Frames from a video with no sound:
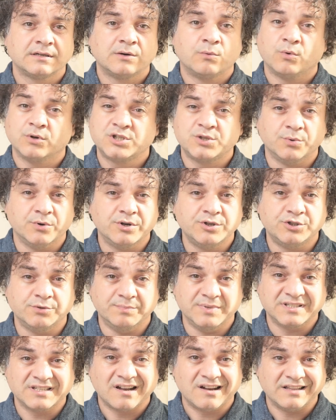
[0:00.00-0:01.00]
1 to
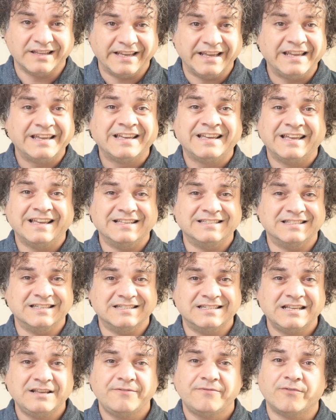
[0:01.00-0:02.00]
100 bizarrely is the
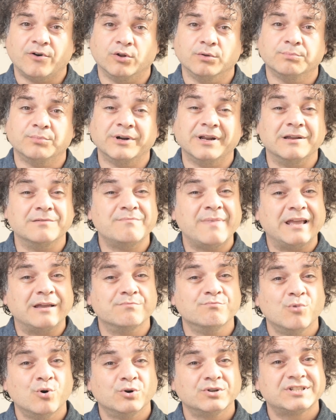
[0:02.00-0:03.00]
default, but it'd
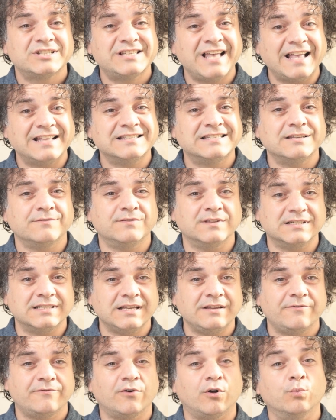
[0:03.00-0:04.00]
make more sense if the
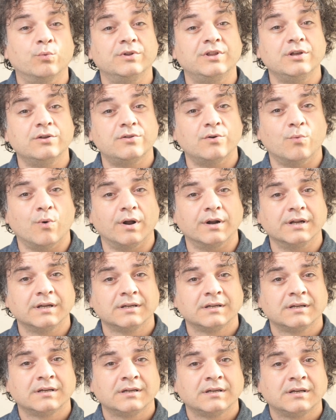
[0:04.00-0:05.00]
default were the other one.
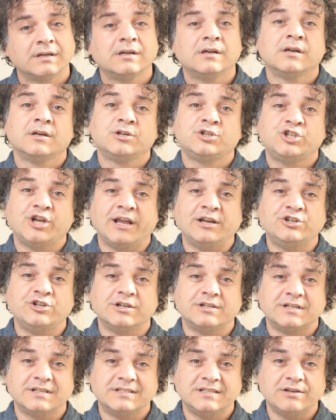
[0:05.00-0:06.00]
Change
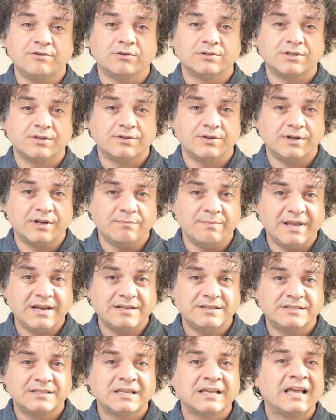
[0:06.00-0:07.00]
it to 0 to 30
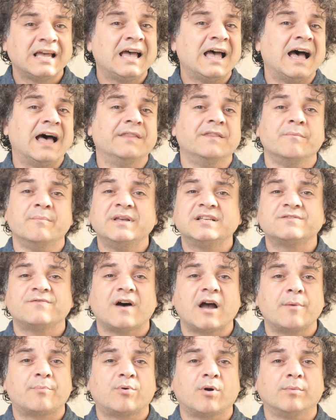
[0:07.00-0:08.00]
meters and the
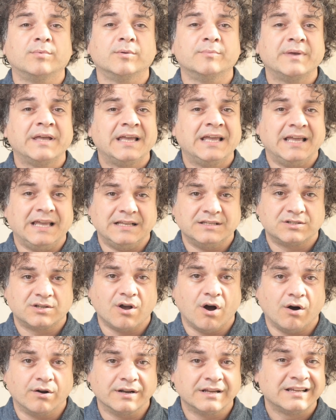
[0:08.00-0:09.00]
misfire problem is
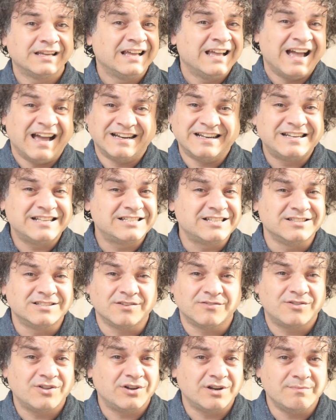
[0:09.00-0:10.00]
gone. And a distance
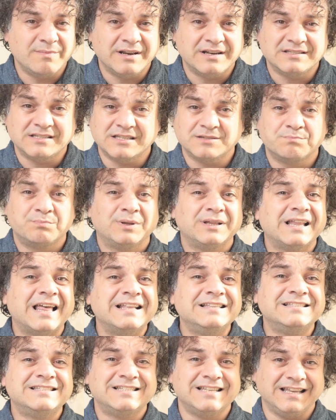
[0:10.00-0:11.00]
of 30 meters is
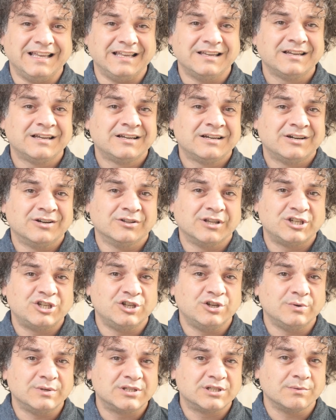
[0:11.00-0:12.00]
plenty unless
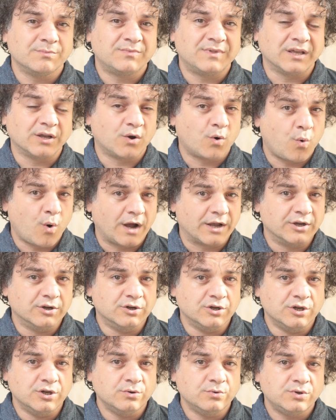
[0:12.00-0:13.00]
you're doing something quite
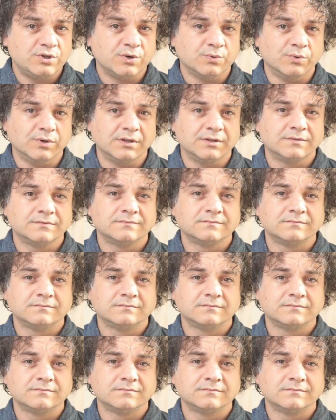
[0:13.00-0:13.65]
unusual.